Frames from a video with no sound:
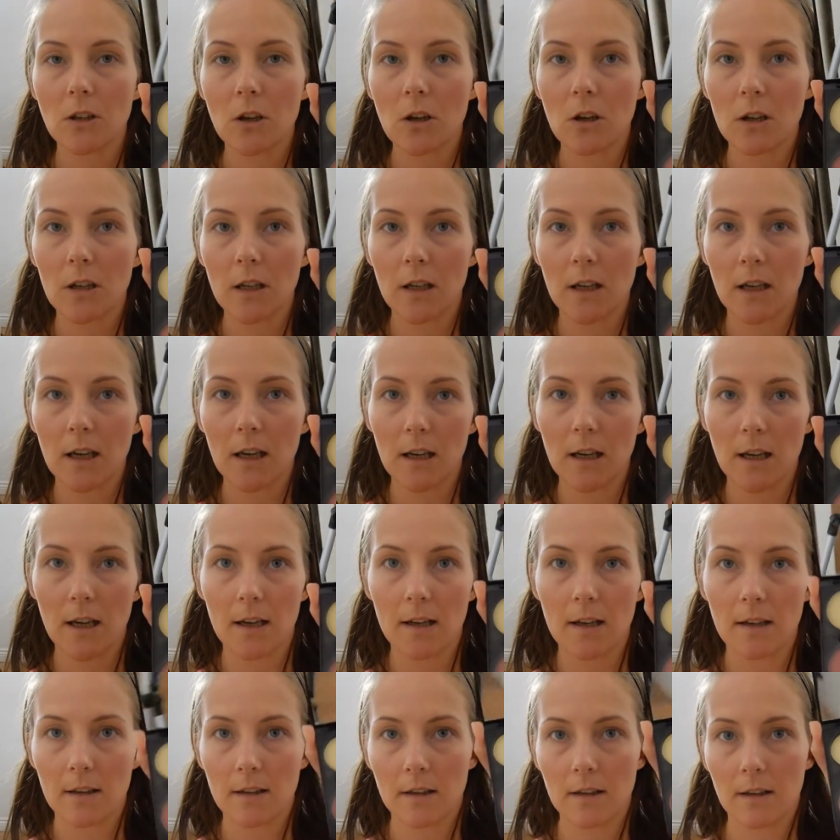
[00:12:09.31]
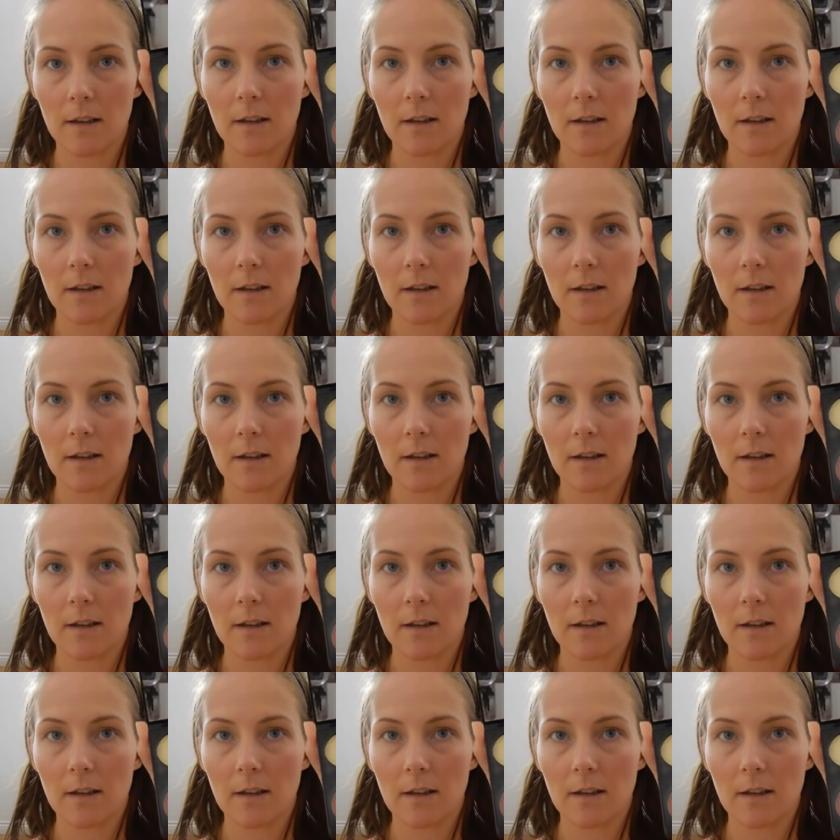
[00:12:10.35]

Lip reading: darker colour